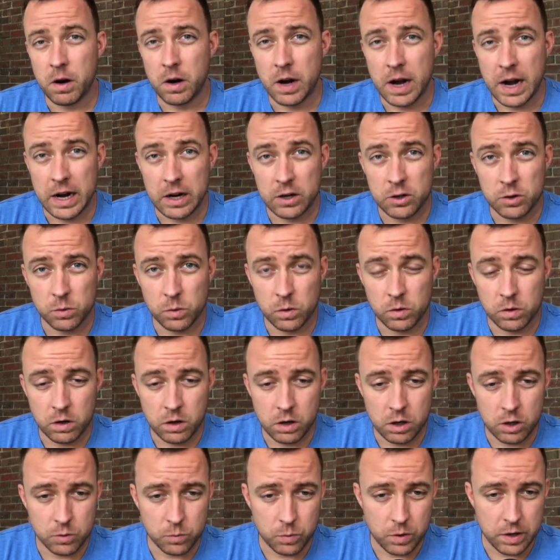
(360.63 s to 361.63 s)
our actual
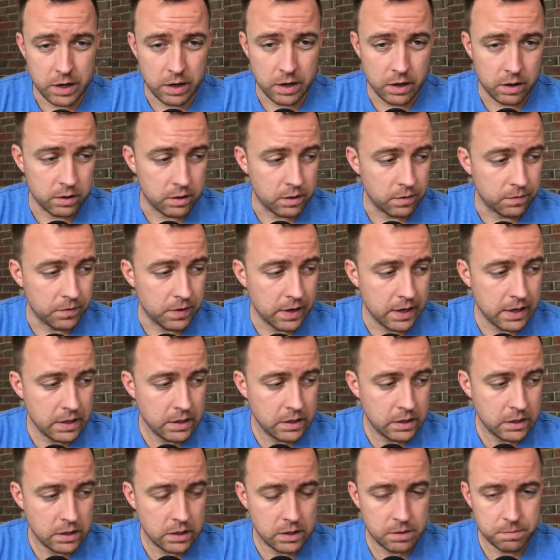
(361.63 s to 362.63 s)
hardware
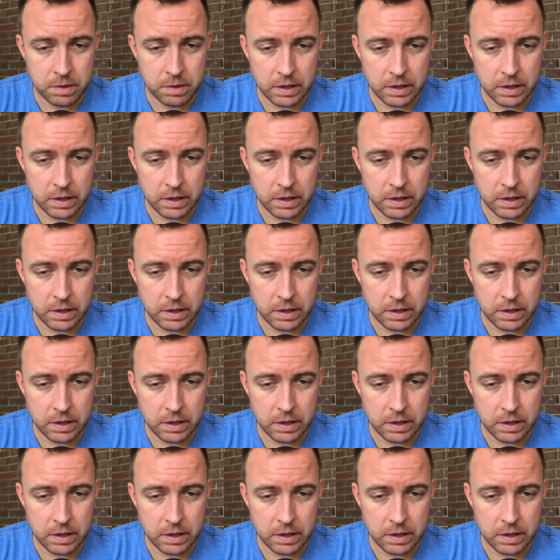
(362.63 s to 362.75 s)
device,